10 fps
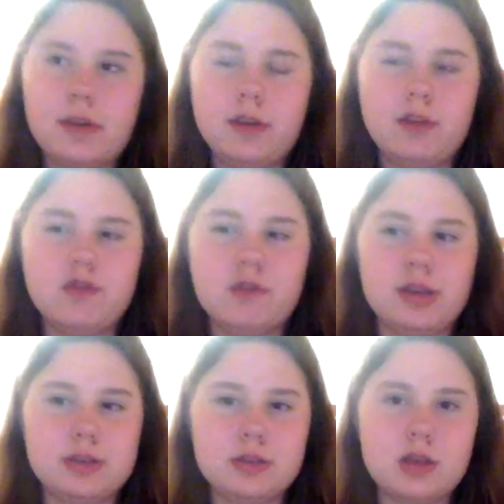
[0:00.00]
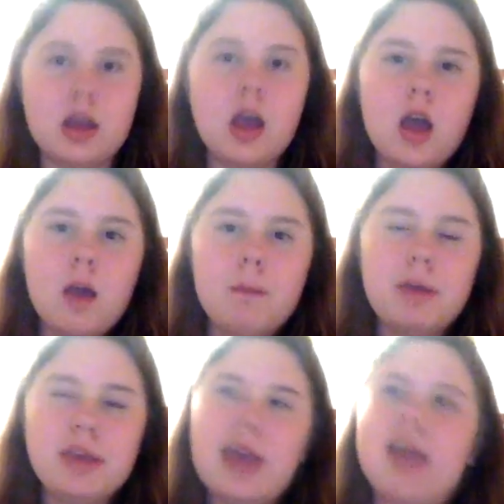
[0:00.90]
Your choice. But
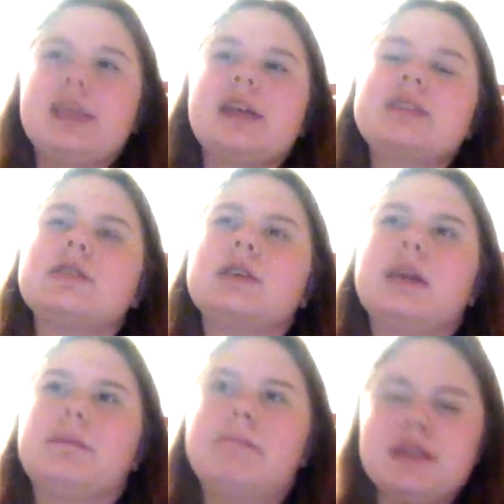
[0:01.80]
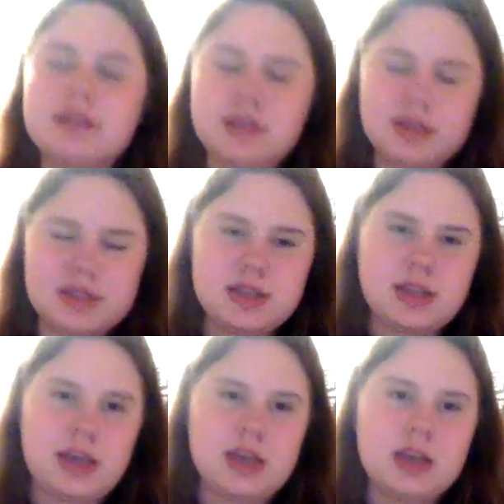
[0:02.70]
yeah, that's like basically
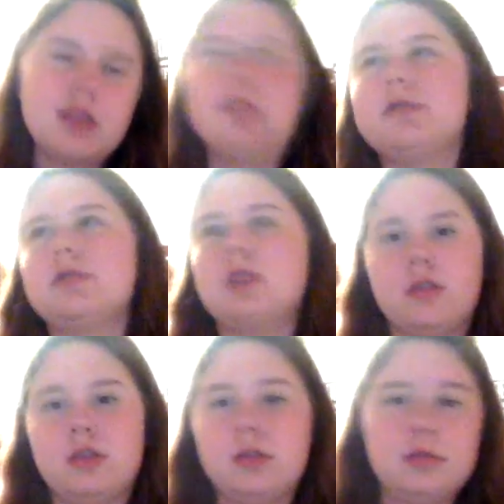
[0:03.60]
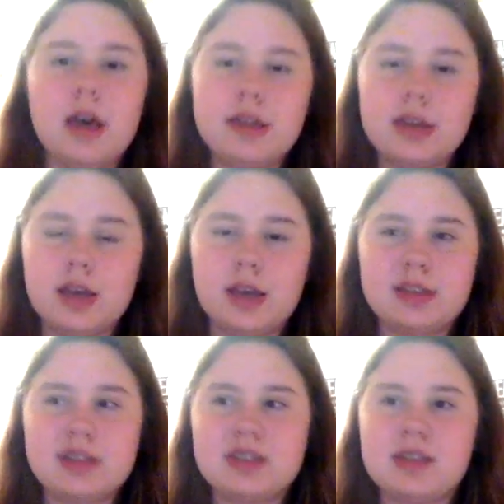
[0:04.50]
Disneyland. There's nothing
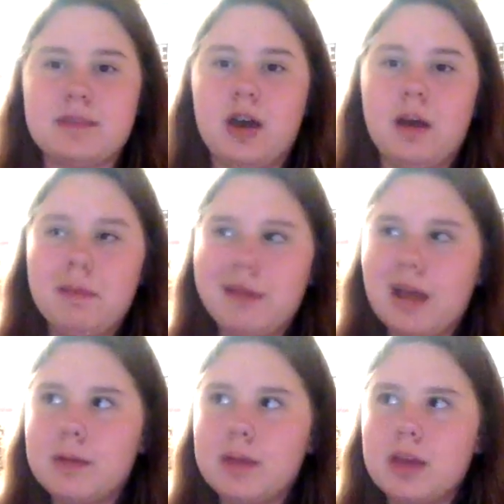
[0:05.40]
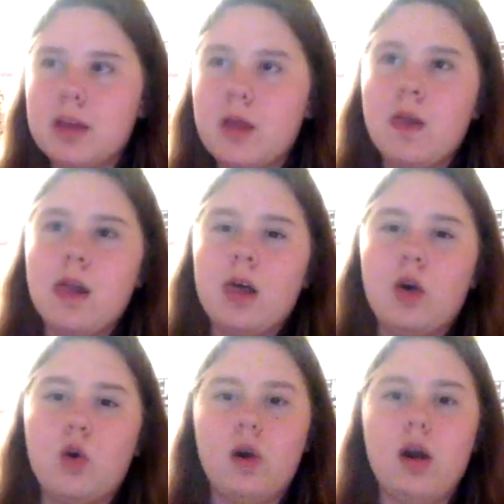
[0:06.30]
except on property
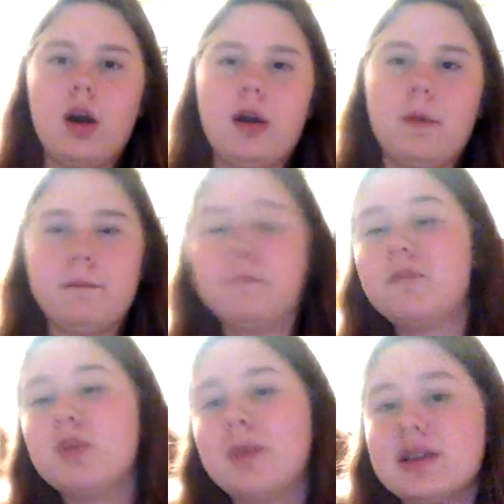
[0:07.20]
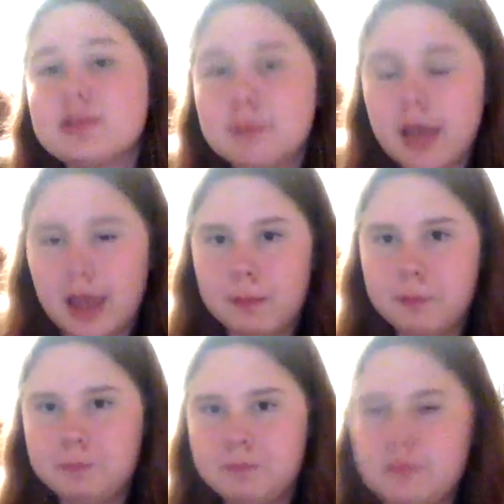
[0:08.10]
or a few miles away.
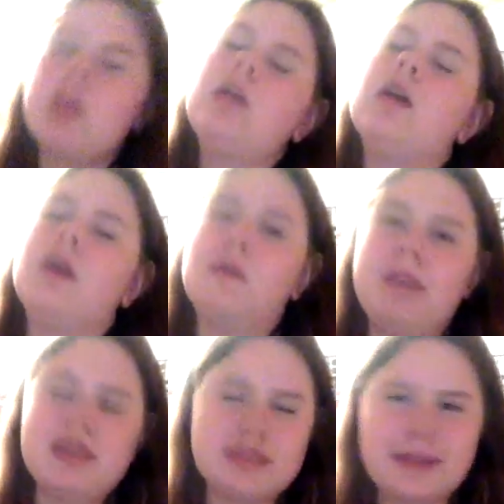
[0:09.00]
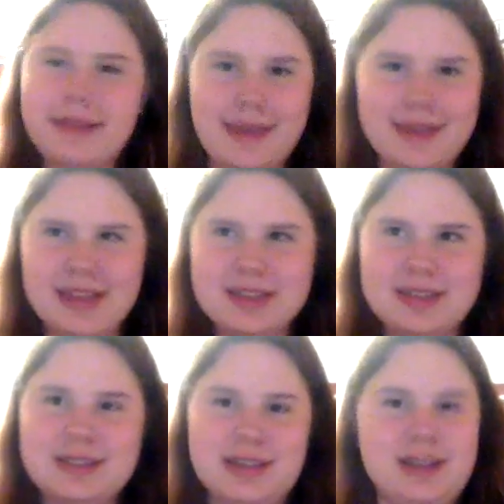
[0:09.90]
Basically, that's
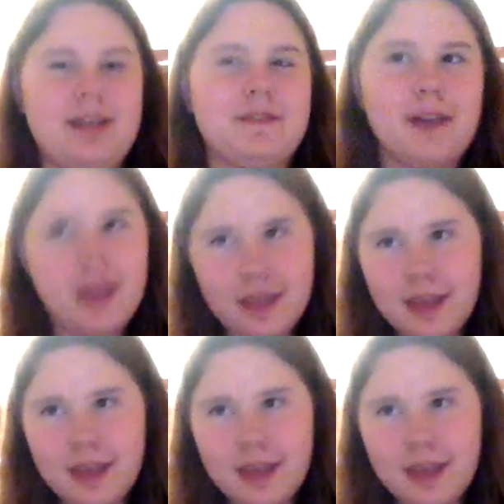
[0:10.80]
Disneyland for you.